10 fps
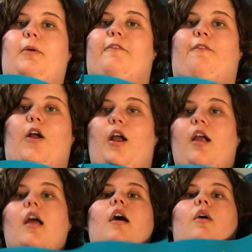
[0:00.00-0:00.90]
prefer
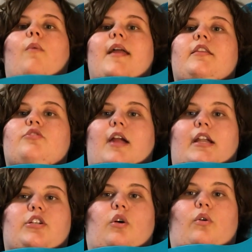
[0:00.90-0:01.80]
when the
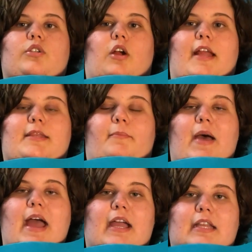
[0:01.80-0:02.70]
drainage holes are at the
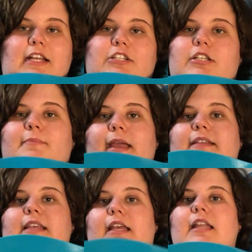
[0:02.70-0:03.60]
back. That just
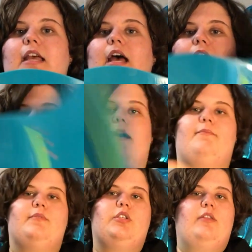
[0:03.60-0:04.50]
makes it
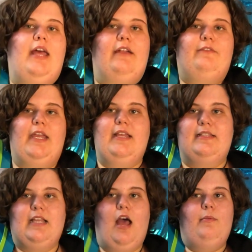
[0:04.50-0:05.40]
so that if
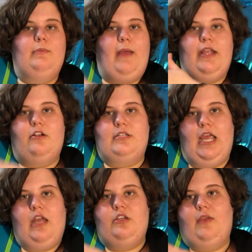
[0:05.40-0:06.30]
kids come and pet your
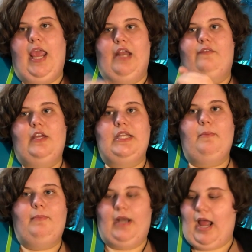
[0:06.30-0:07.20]
tail, you can't feel
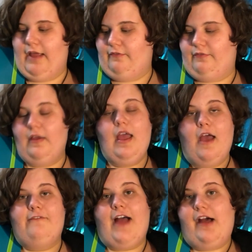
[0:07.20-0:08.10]
them, but I've
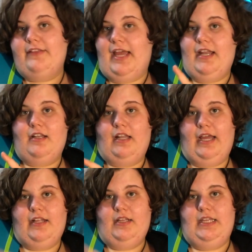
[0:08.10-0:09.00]
found that
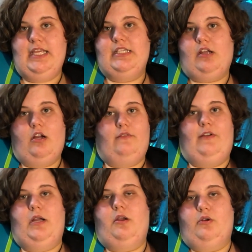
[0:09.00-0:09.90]
like these aren't
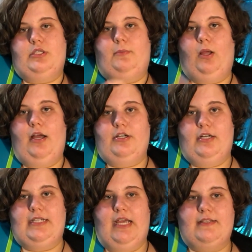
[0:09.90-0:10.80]
very noticeable under
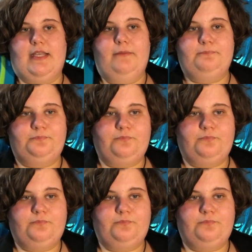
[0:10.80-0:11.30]
a tailskin.